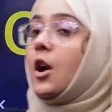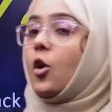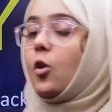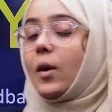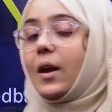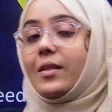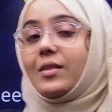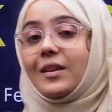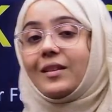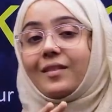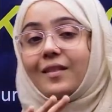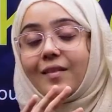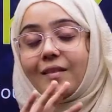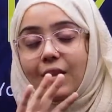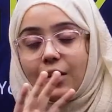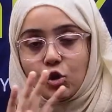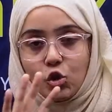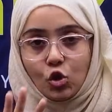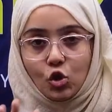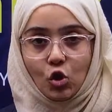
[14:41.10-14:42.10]
Okay, this is
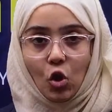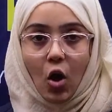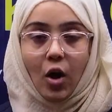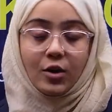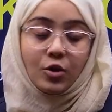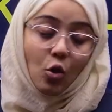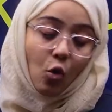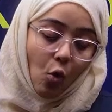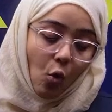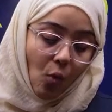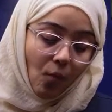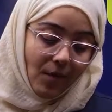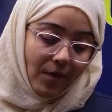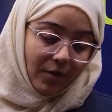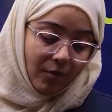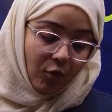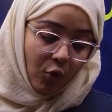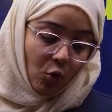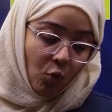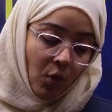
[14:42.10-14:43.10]
the short
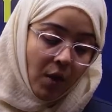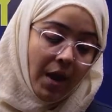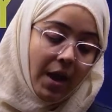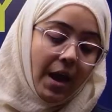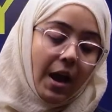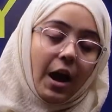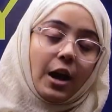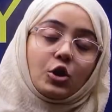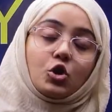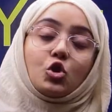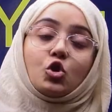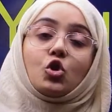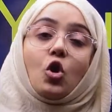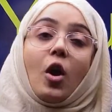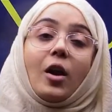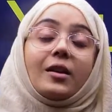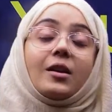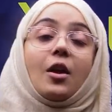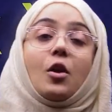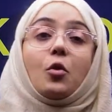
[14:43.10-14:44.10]
overview, a
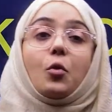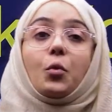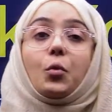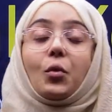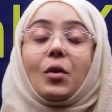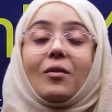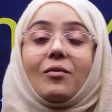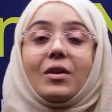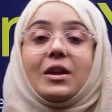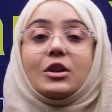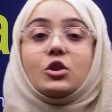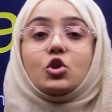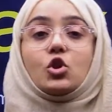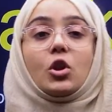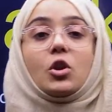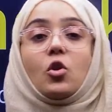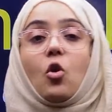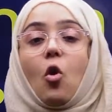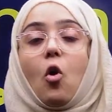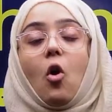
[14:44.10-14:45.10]
short
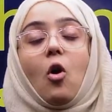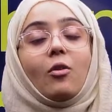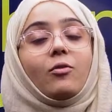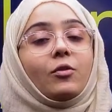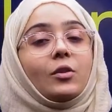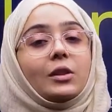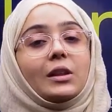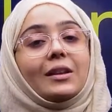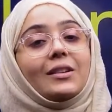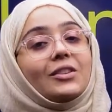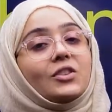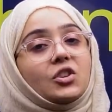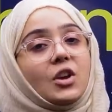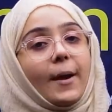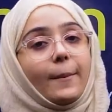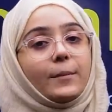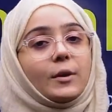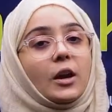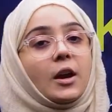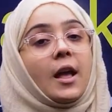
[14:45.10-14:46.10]
revision of this
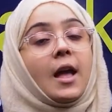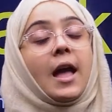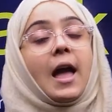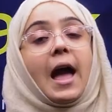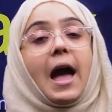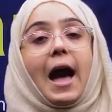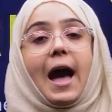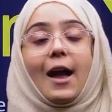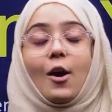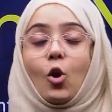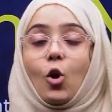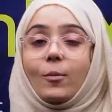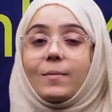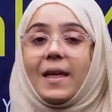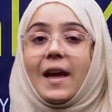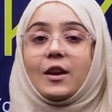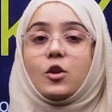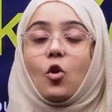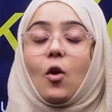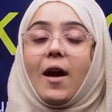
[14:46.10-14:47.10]
chapter. I hope
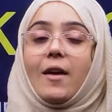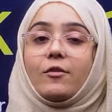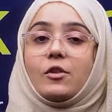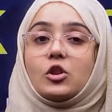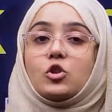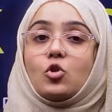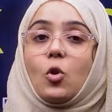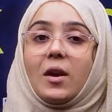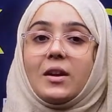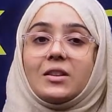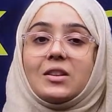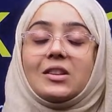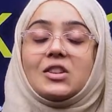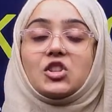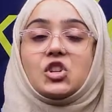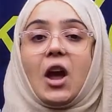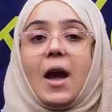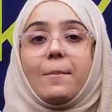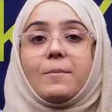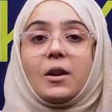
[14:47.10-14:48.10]
that you have enjoyed this
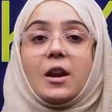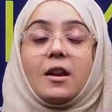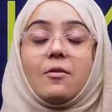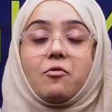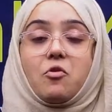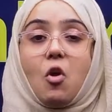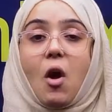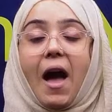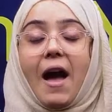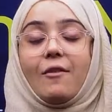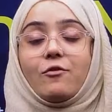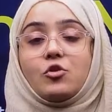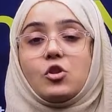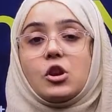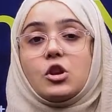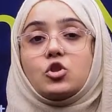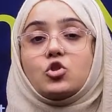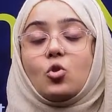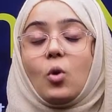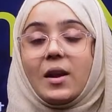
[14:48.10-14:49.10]
chapter. If you have
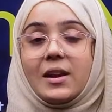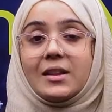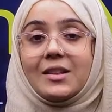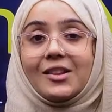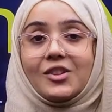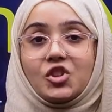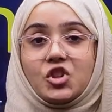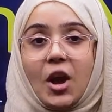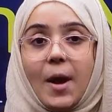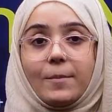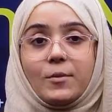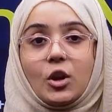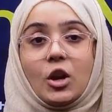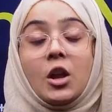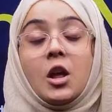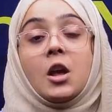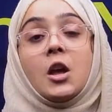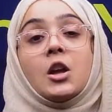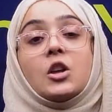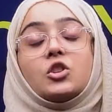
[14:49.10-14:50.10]
enjoyed this
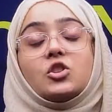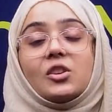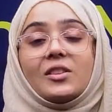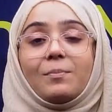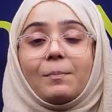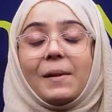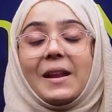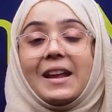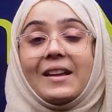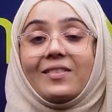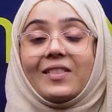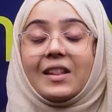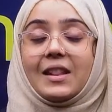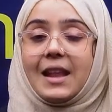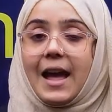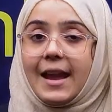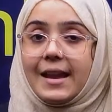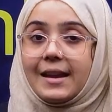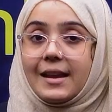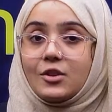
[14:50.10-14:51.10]
chapter, just please
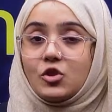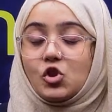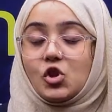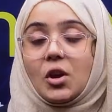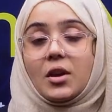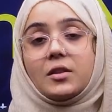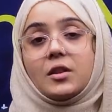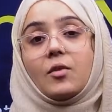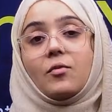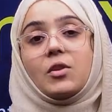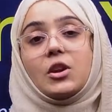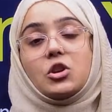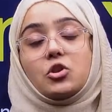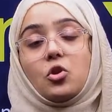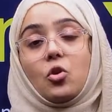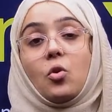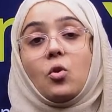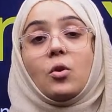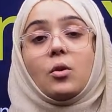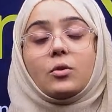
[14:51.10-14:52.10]
like and share the
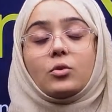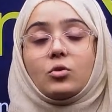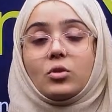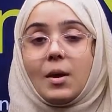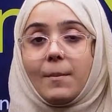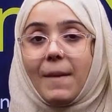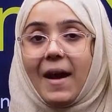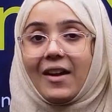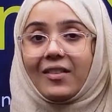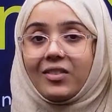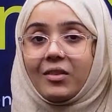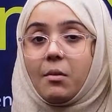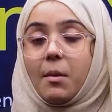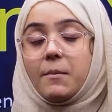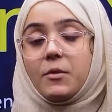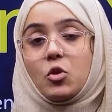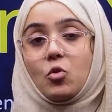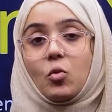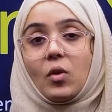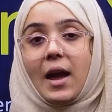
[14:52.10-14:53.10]
video to the
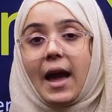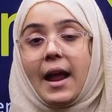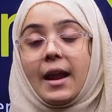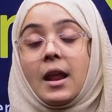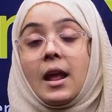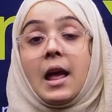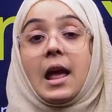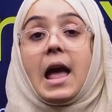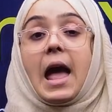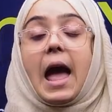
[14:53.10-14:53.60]
maximum you can.